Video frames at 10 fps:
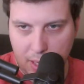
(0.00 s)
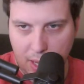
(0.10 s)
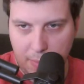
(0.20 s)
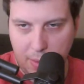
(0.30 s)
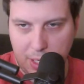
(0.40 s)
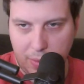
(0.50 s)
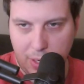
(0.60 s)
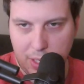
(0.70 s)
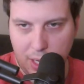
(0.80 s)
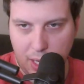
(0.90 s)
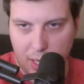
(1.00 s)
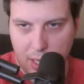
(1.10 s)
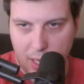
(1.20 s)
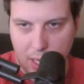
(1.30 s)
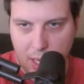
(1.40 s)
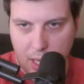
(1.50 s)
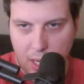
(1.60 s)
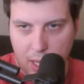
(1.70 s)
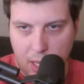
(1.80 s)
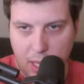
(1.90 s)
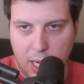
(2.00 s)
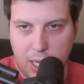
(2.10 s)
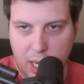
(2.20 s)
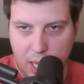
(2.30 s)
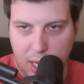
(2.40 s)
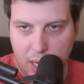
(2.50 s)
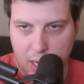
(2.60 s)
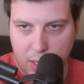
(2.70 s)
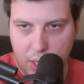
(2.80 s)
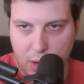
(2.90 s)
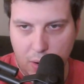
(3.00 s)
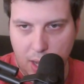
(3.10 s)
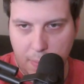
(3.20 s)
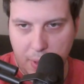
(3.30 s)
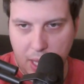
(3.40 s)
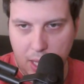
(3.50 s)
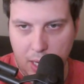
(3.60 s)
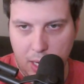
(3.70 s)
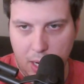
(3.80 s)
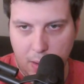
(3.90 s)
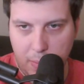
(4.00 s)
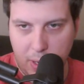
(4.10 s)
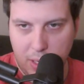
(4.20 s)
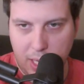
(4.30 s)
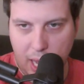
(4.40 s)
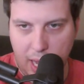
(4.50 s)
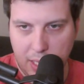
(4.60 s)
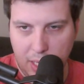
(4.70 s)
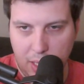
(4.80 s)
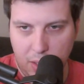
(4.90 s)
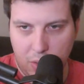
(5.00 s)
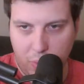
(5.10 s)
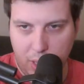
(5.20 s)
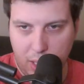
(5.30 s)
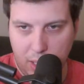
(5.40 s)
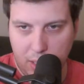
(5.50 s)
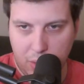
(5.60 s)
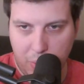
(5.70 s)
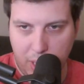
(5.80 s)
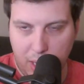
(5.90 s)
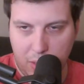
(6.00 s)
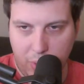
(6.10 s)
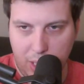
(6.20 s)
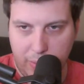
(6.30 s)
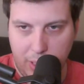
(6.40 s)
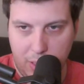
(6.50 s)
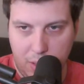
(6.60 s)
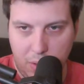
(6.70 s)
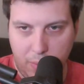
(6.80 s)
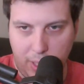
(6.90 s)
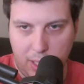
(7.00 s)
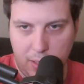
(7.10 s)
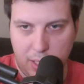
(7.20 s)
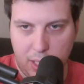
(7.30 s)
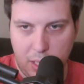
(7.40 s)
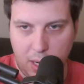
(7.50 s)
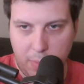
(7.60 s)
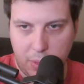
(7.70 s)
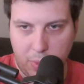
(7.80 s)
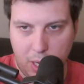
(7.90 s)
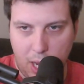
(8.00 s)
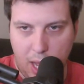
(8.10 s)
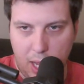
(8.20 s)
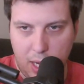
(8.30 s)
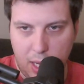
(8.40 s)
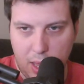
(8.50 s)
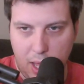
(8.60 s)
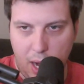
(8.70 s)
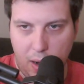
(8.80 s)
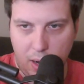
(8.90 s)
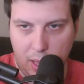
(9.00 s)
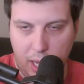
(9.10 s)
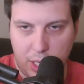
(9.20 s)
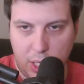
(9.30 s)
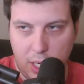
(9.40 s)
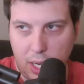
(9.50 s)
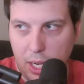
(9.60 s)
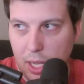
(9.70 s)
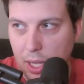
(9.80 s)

I'm not sure what you're saying. They did show up in numbers as in 2020 and 2022. We clearly see the numbers were not there election night.